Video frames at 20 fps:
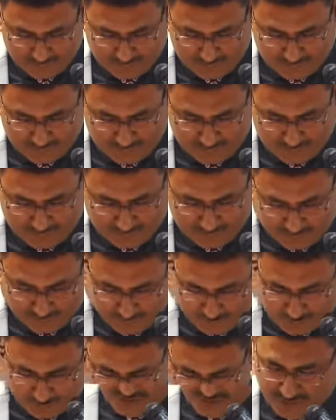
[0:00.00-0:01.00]
in the larger
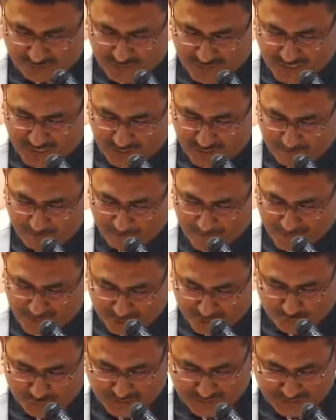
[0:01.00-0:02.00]
interest of the
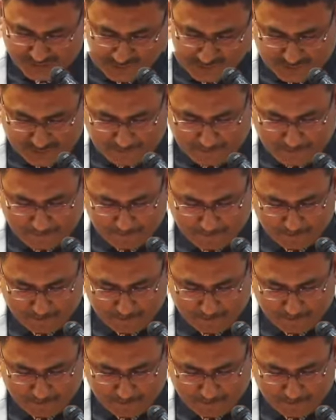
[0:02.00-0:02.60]
students.